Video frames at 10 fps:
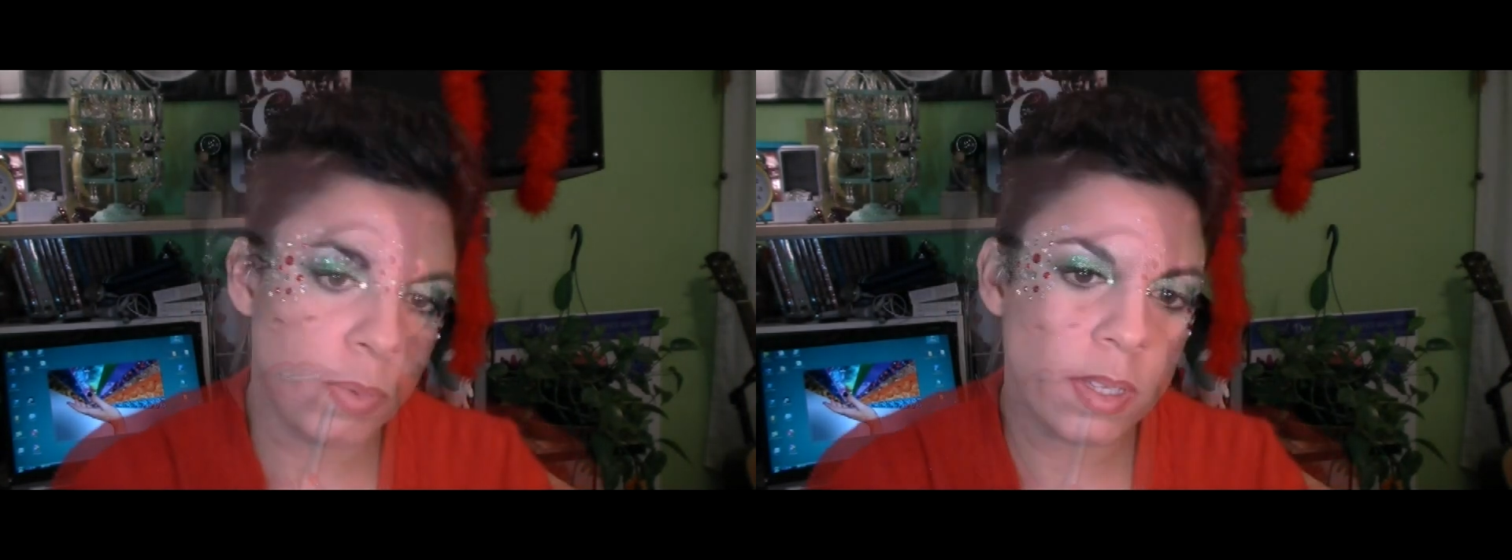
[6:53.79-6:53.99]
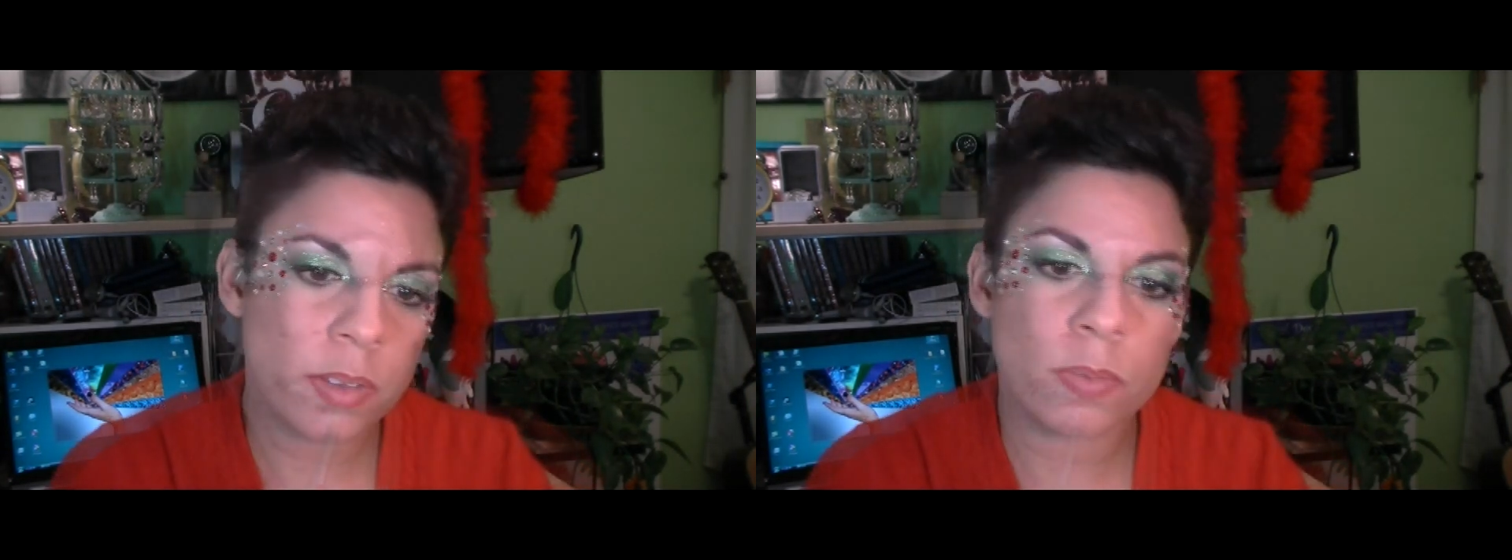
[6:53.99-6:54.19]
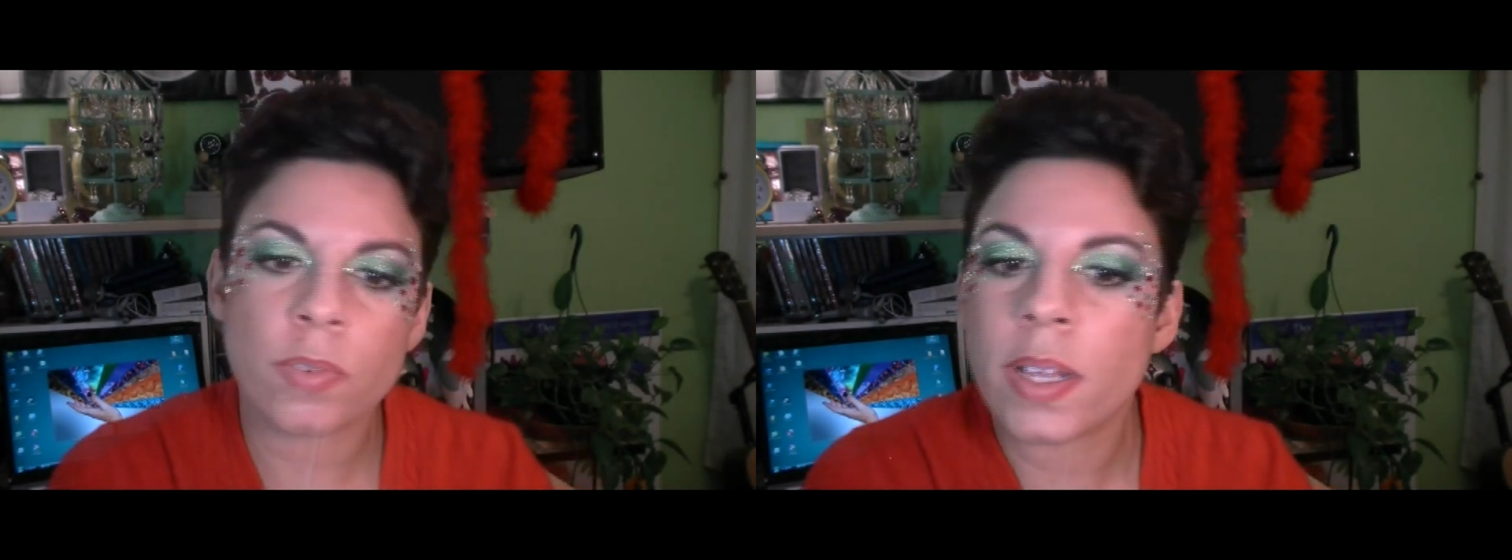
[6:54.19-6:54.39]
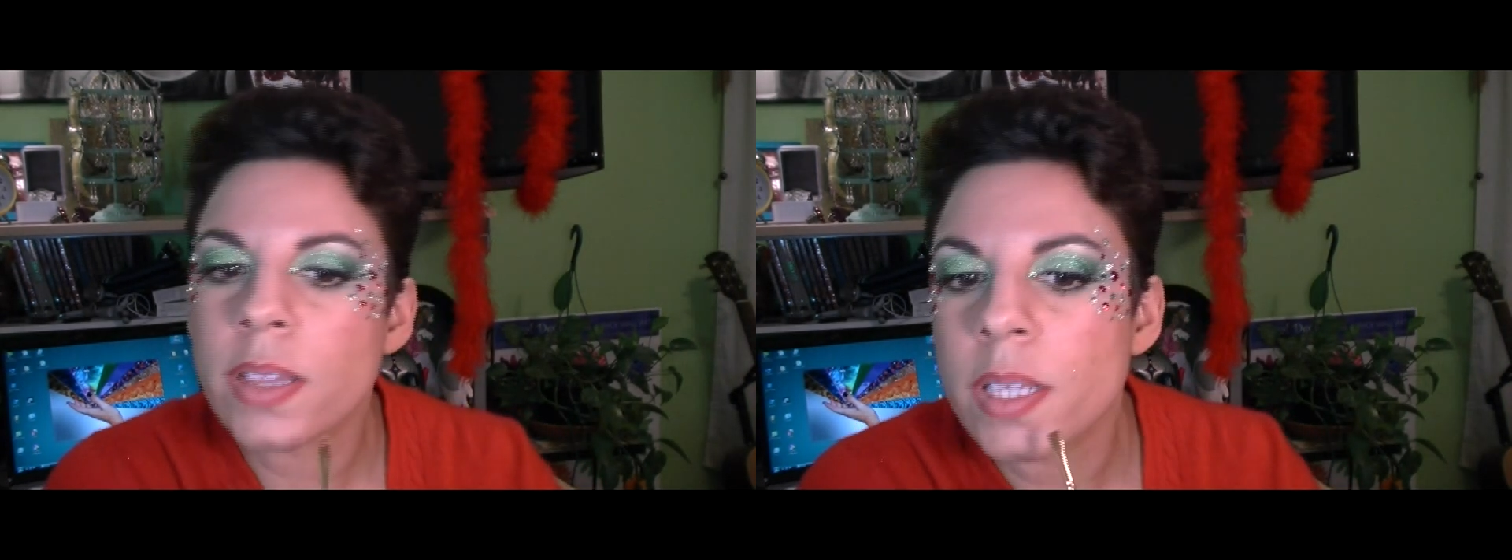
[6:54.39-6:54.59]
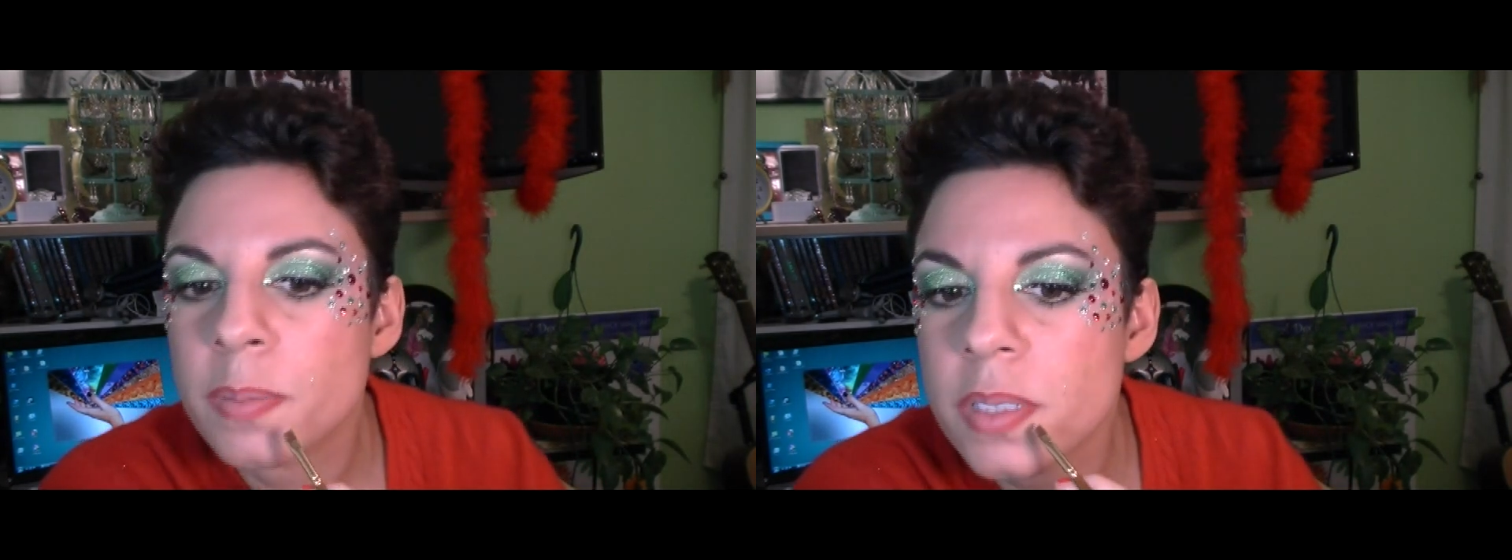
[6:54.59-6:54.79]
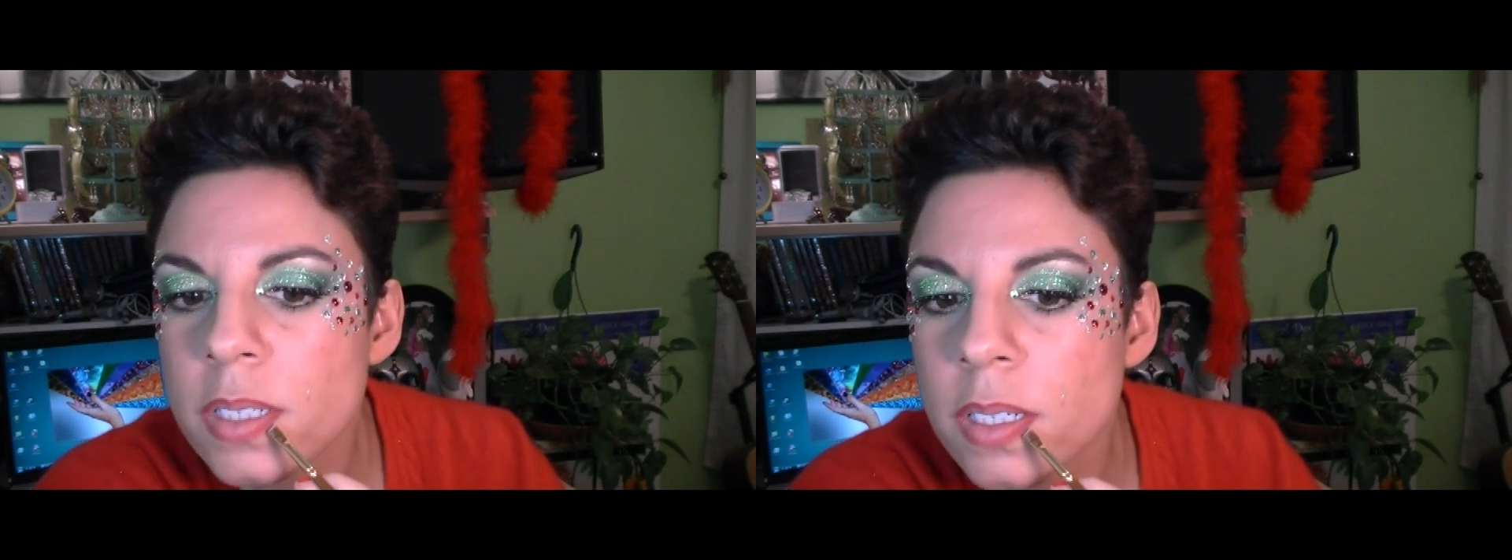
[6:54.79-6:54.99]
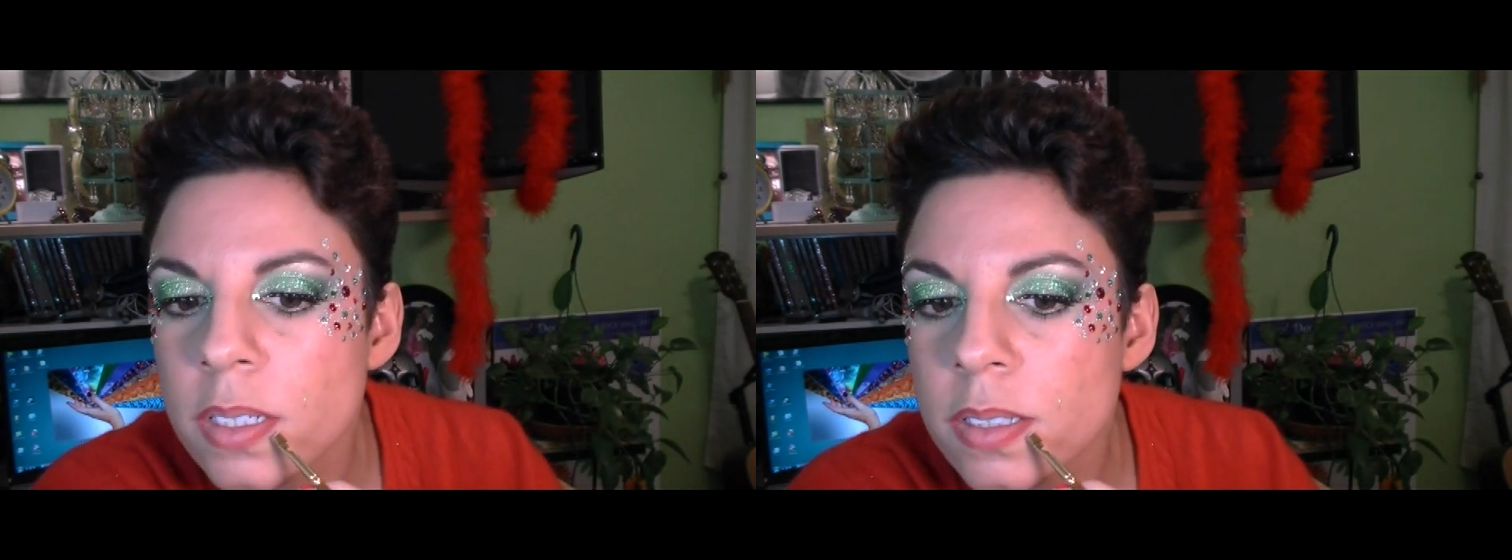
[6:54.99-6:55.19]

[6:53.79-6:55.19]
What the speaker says: With red lipstick,